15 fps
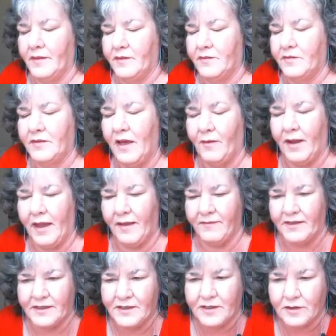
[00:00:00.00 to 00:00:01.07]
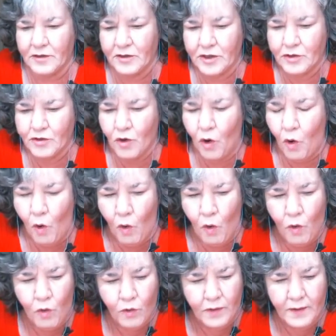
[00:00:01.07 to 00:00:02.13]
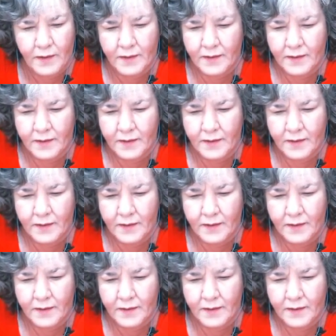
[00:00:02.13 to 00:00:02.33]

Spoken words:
So now I have this whole